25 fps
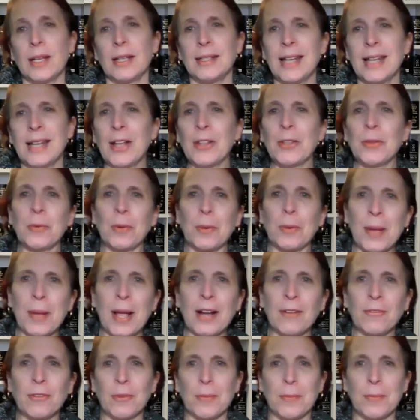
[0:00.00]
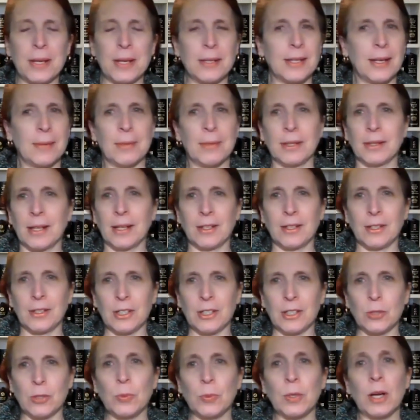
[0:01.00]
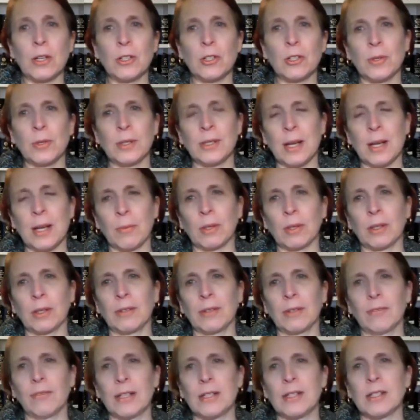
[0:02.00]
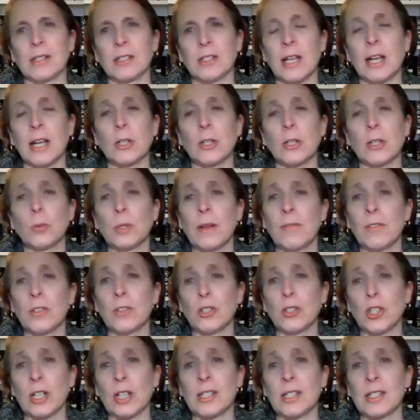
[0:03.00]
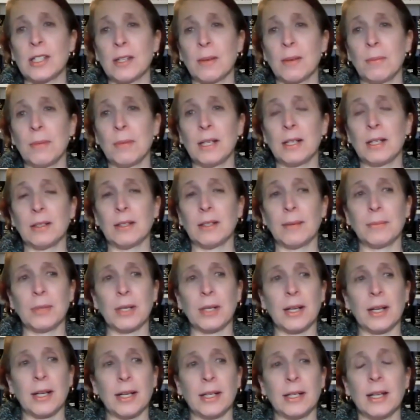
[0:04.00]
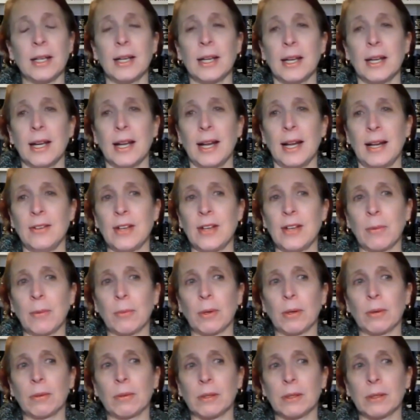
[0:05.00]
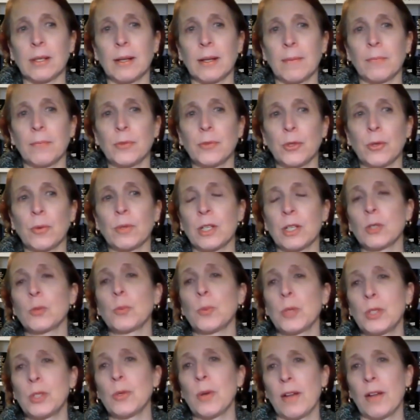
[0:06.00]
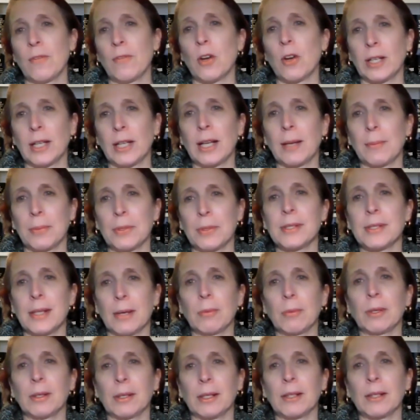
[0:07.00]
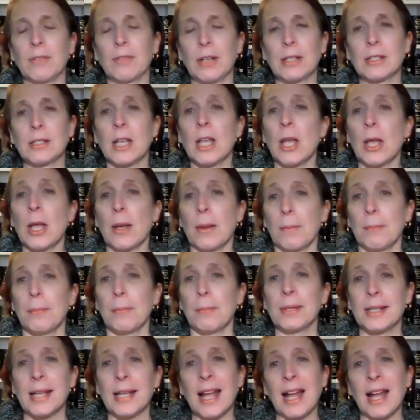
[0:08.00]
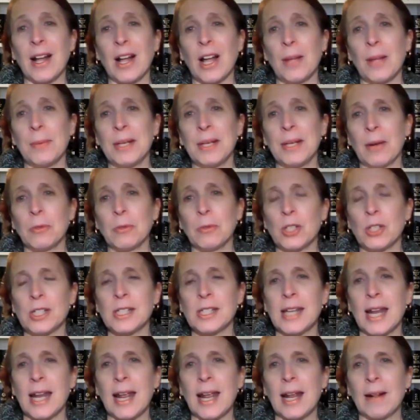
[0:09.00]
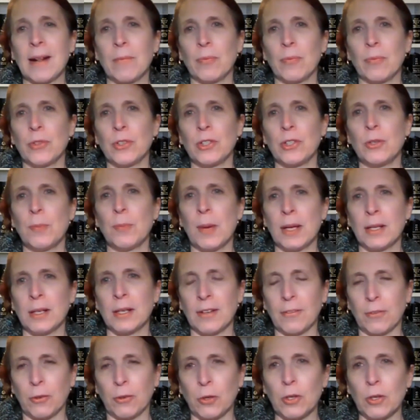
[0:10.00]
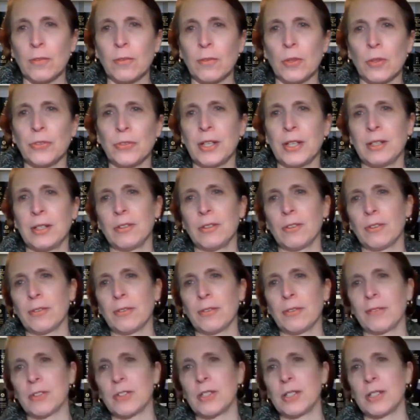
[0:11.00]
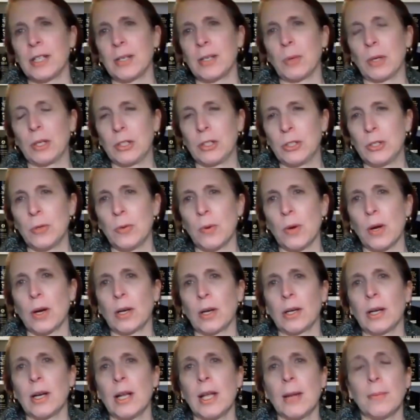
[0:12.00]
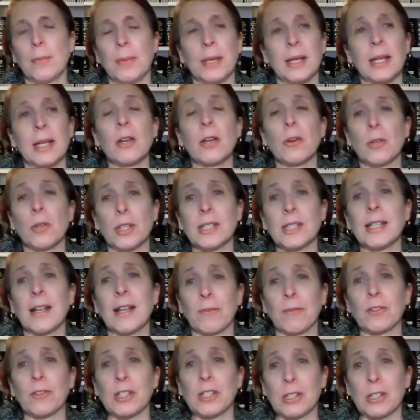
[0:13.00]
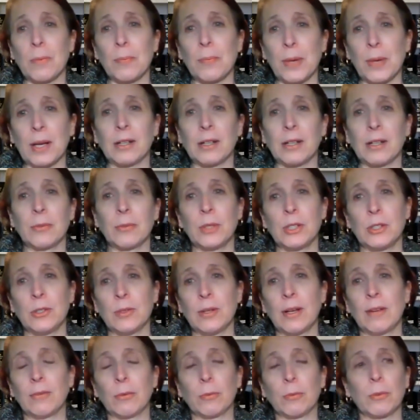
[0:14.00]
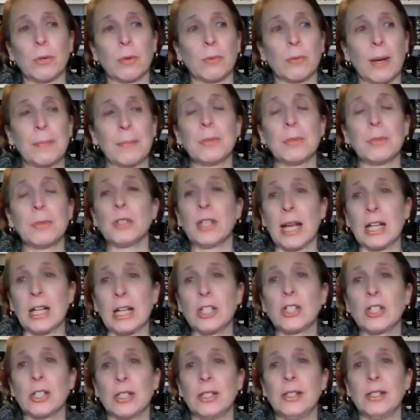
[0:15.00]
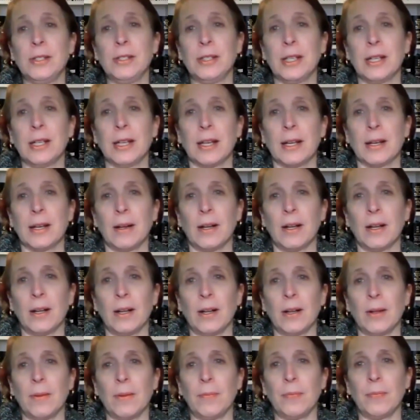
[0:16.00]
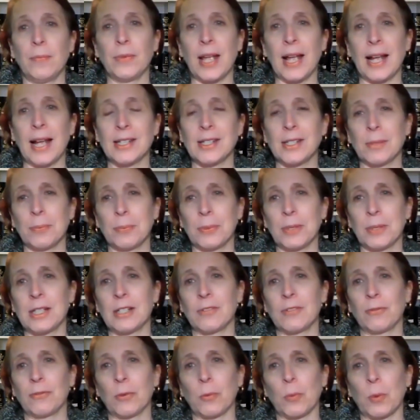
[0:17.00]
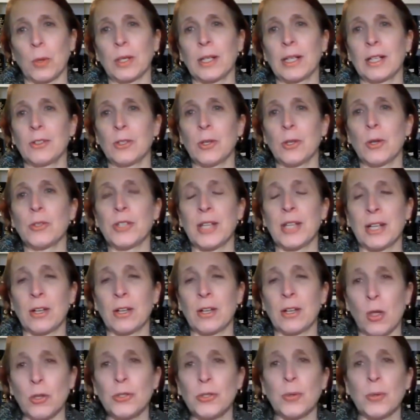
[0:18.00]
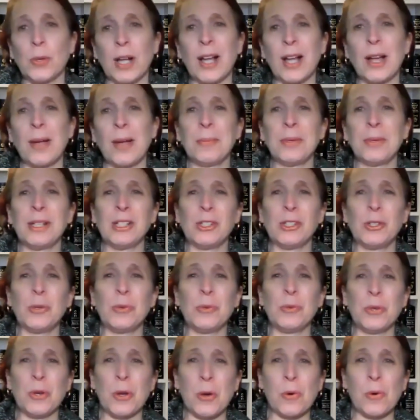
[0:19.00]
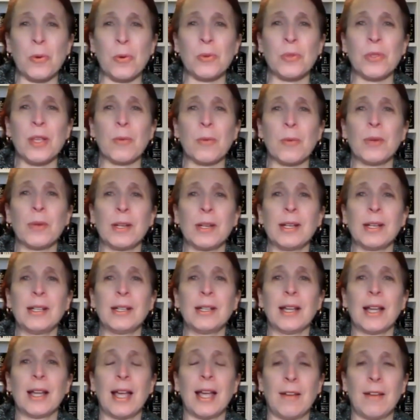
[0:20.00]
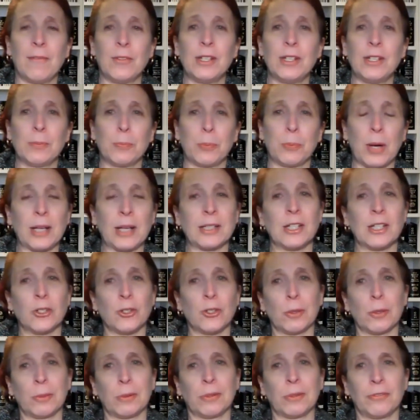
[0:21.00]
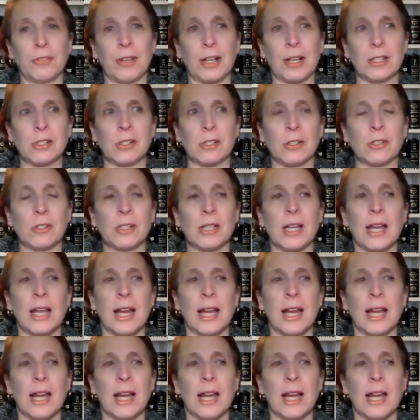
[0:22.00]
now that we're back from the pandemic, thank goodness, we are doing networking events and such. We have the chance to meet alumni and network with them. So, because we do have on-campus networking events. But yeah, I mean, I would just say, you might not have heard of Golden Gate University where you are, but here in the San Francisco Bay Area, we do have a real reputation as the place for working adults. And also, companies do know that we have these practitioner professors,